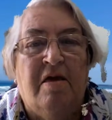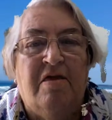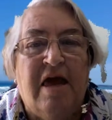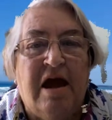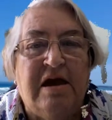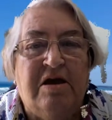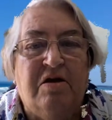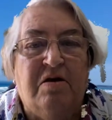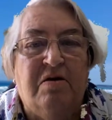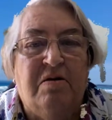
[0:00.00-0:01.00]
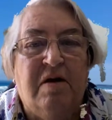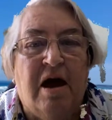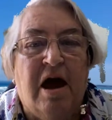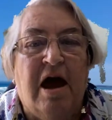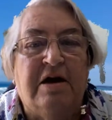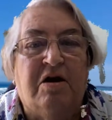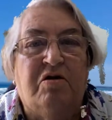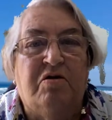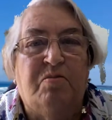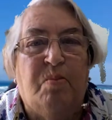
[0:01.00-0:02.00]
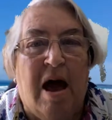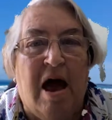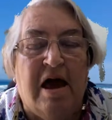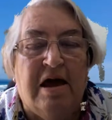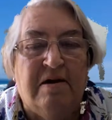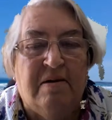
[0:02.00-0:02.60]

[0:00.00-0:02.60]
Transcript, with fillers: Thank you and goodbye.